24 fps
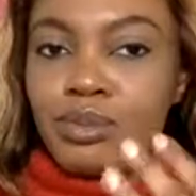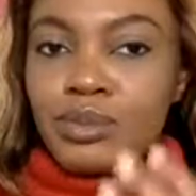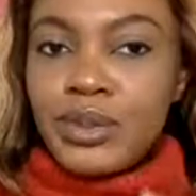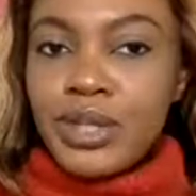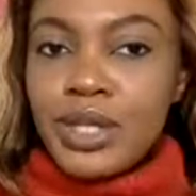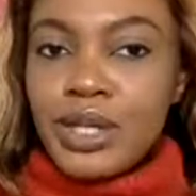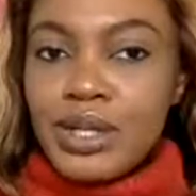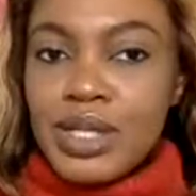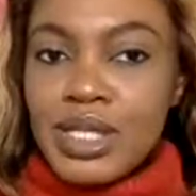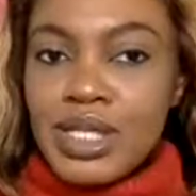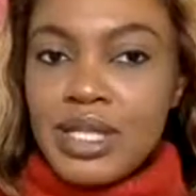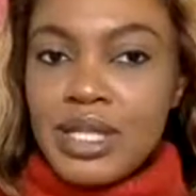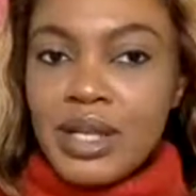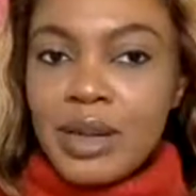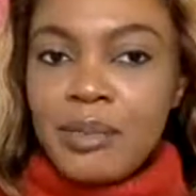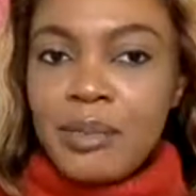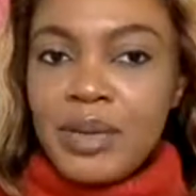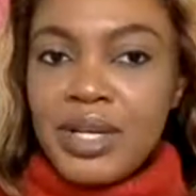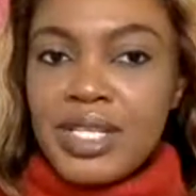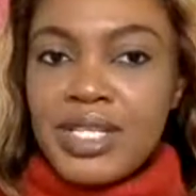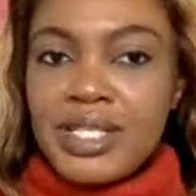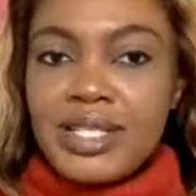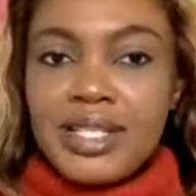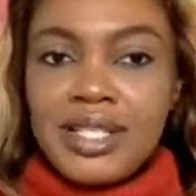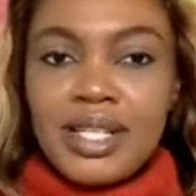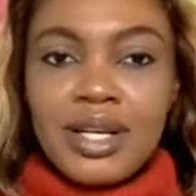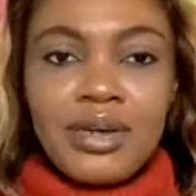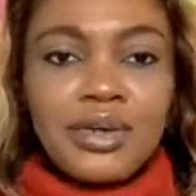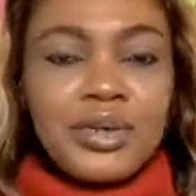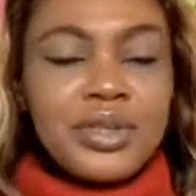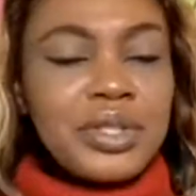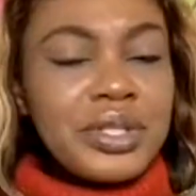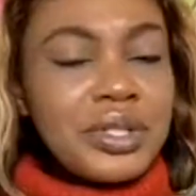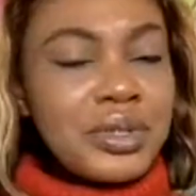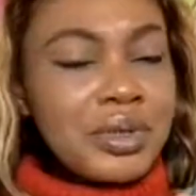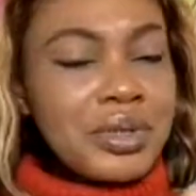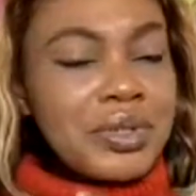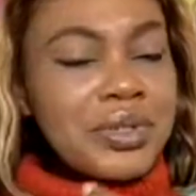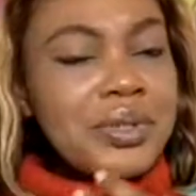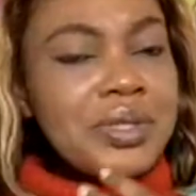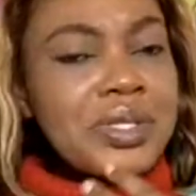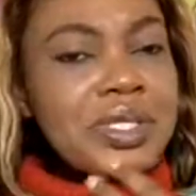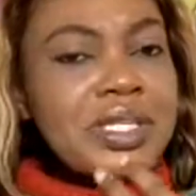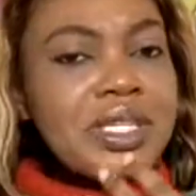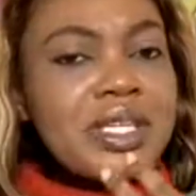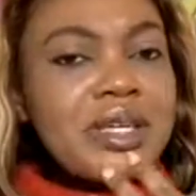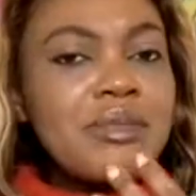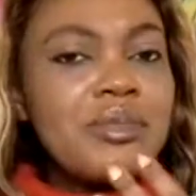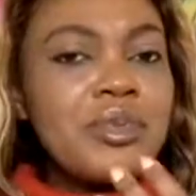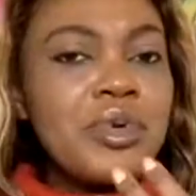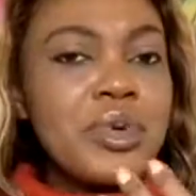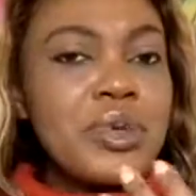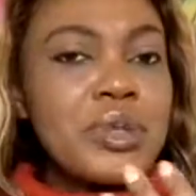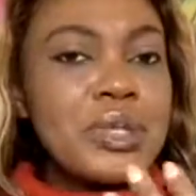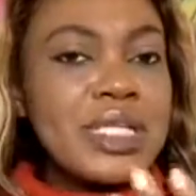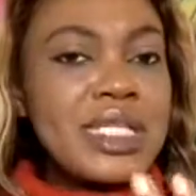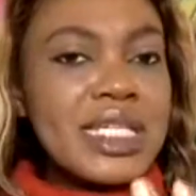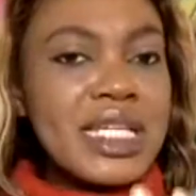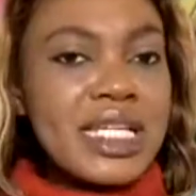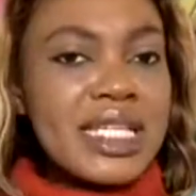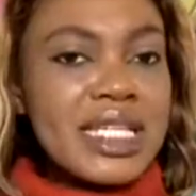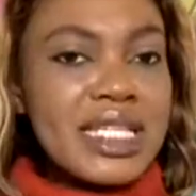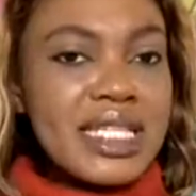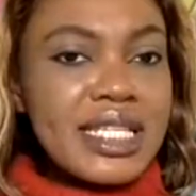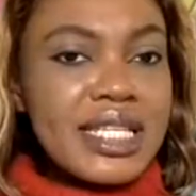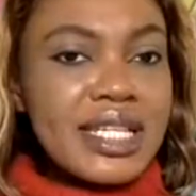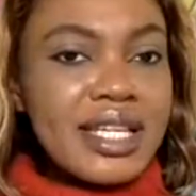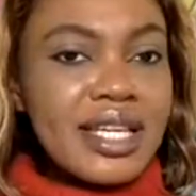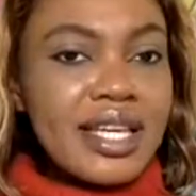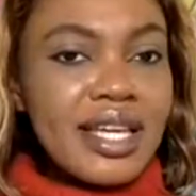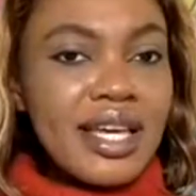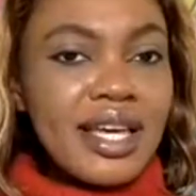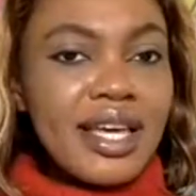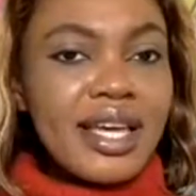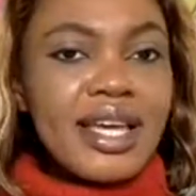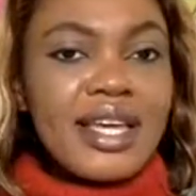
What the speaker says: Because they are personal, they also seem authentic.